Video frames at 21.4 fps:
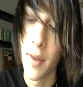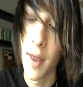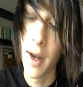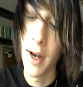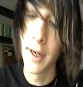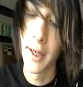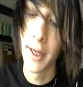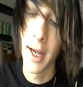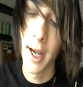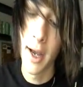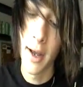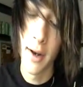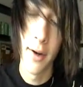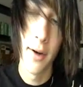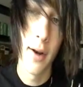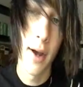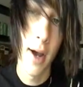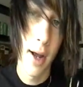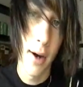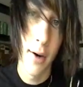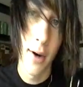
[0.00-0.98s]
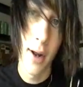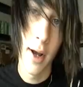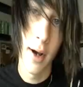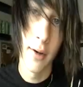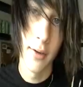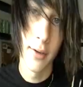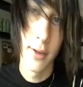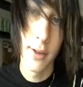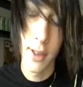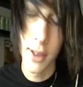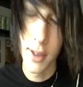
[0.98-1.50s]
then again, I don't know,
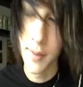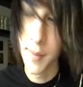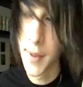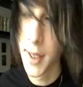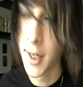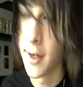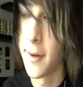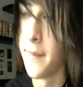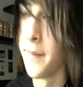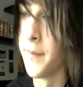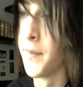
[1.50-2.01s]
it's just me.